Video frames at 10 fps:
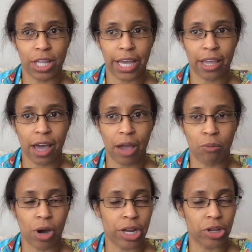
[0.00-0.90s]
like I
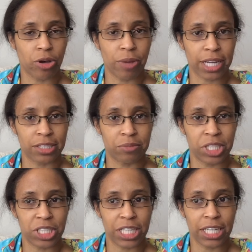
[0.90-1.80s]
want to go back to
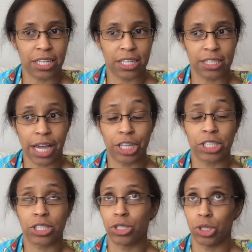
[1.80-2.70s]
Michigan because I
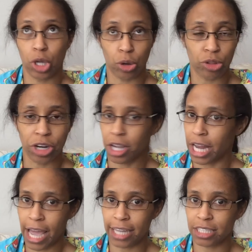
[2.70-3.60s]
just know they're going
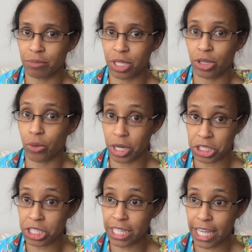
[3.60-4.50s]
to ask me the
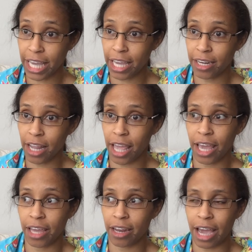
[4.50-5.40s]
question again.
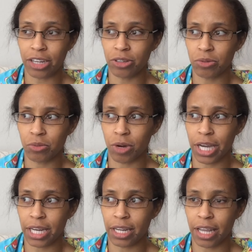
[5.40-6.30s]
And
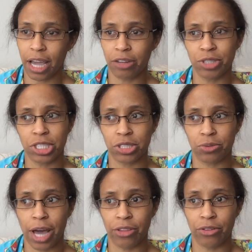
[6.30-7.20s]
I would just
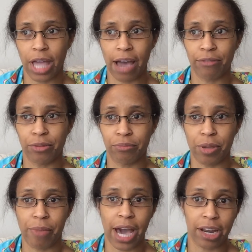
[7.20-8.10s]
rather have them
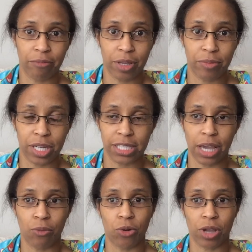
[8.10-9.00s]
be mad at me because
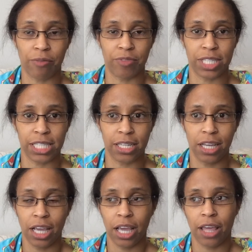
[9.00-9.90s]
I won't come visit
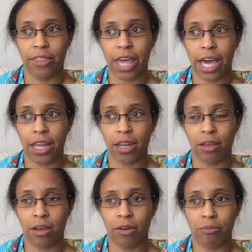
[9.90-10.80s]
than
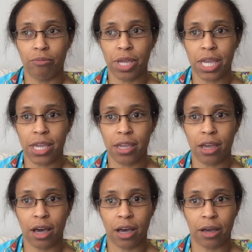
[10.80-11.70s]
me